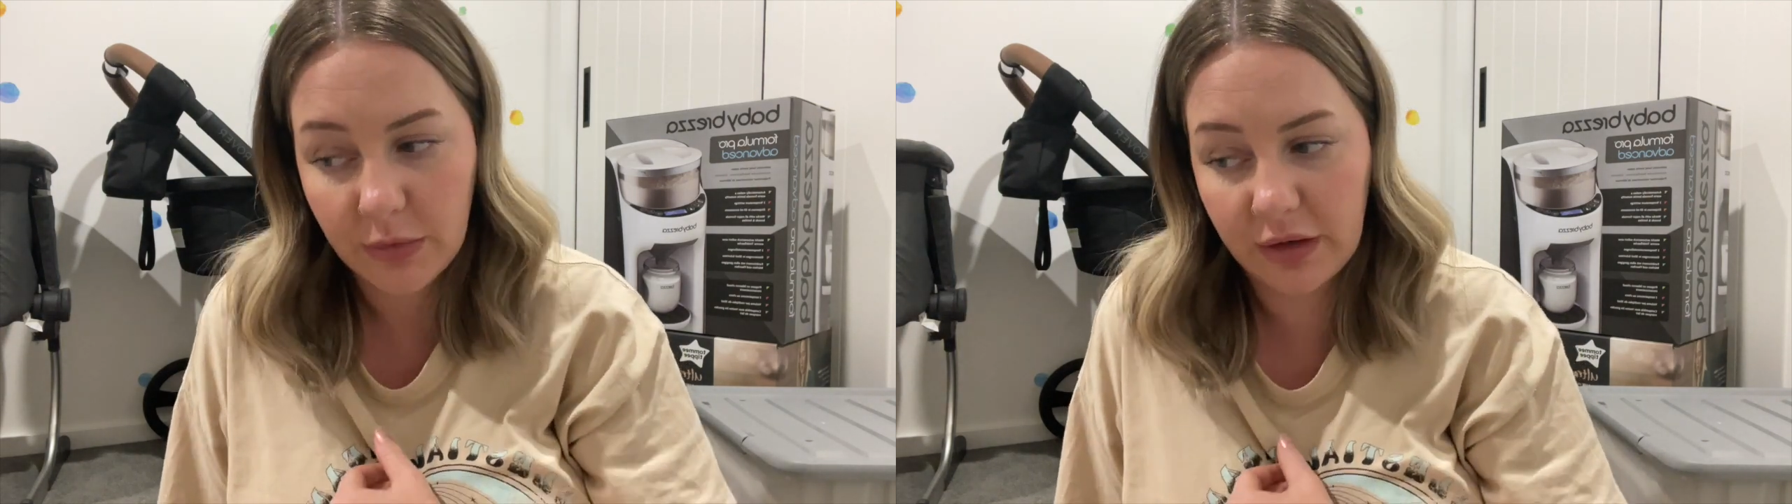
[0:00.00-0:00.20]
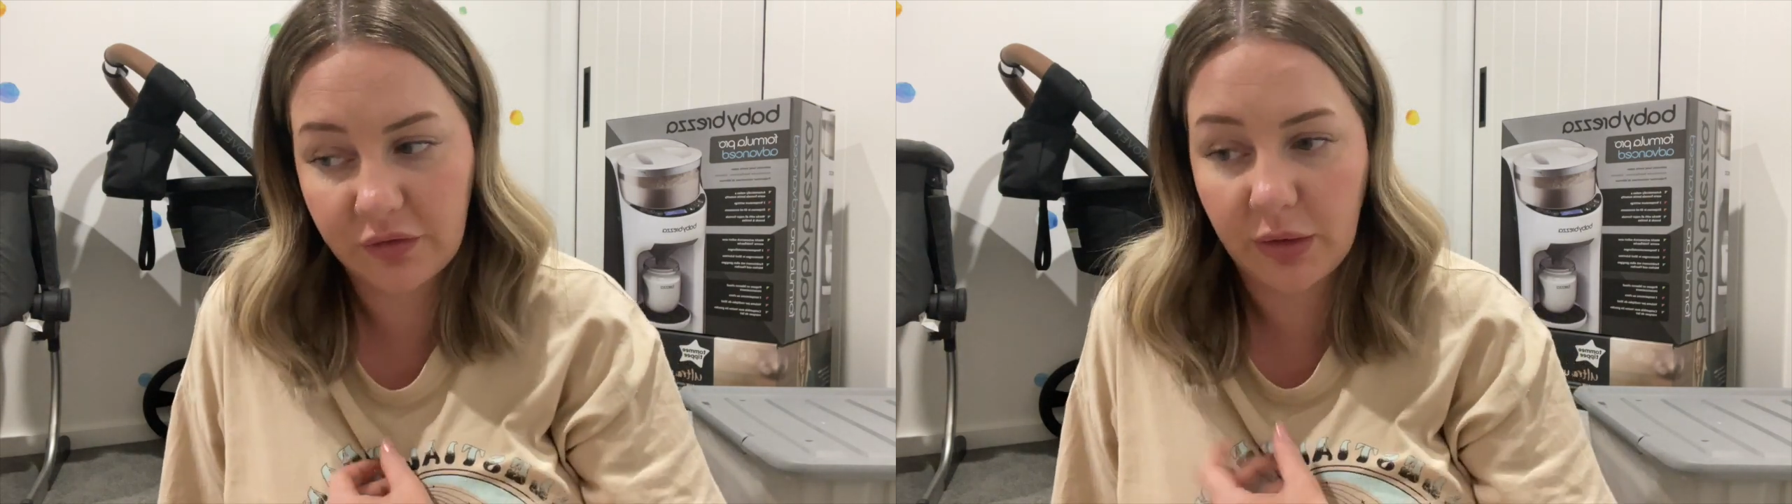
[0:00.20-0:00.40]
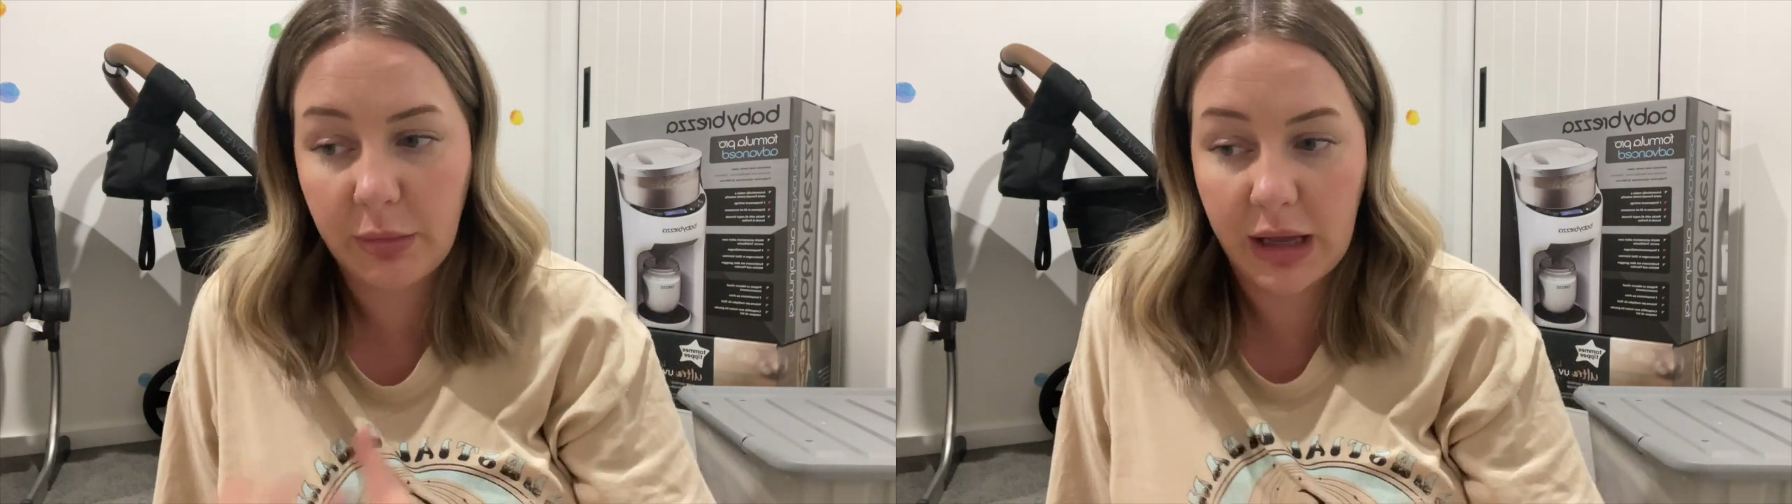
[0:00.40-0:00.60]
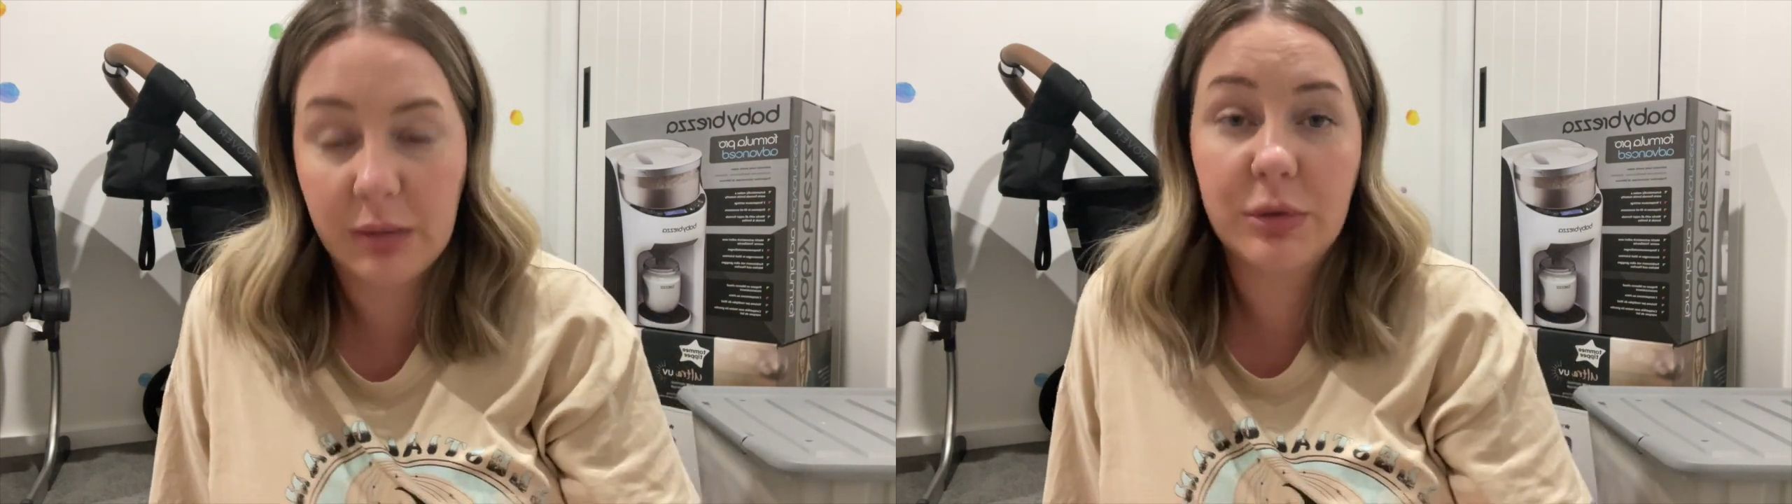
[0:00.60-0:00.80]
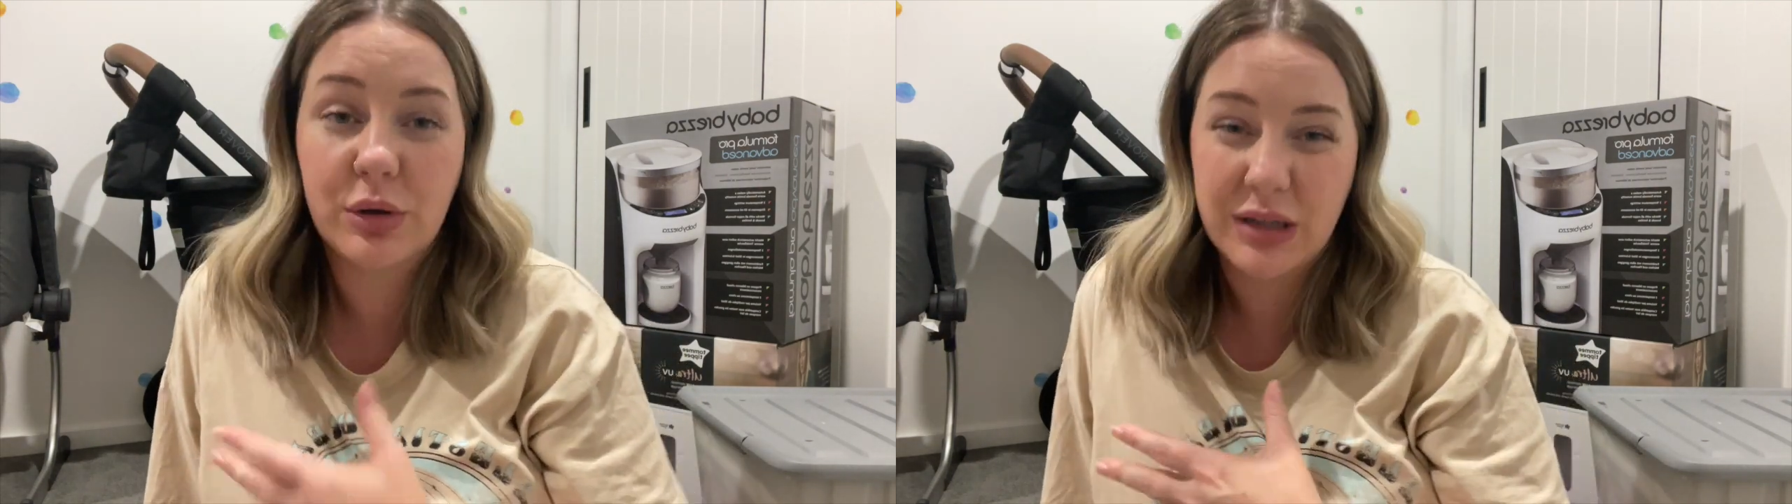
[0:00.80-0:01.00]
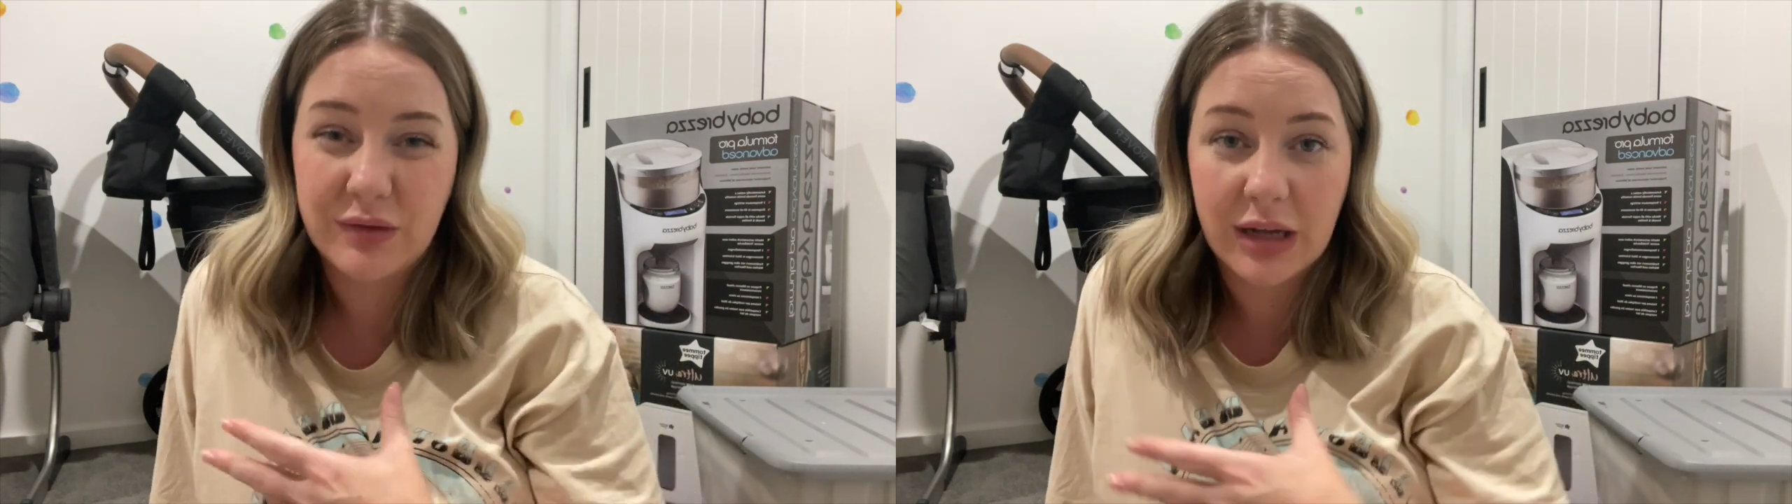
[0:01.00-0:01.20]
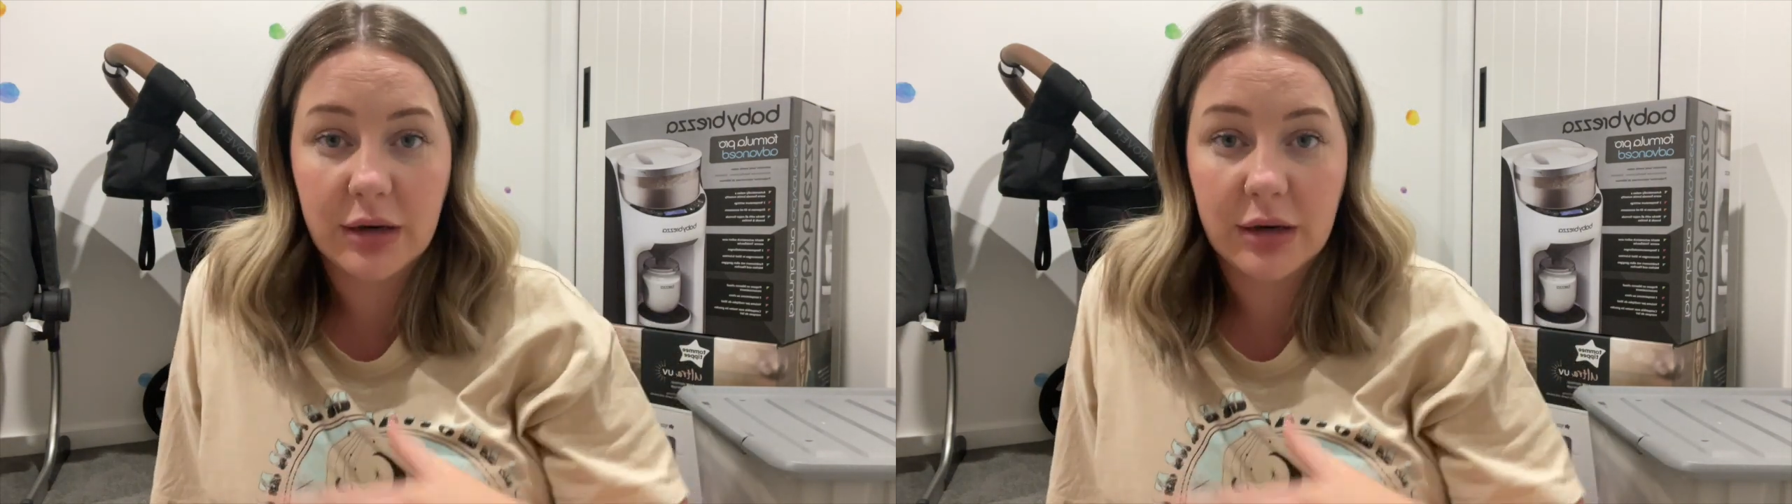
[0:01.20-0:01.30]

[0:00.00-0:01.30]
for me because I've done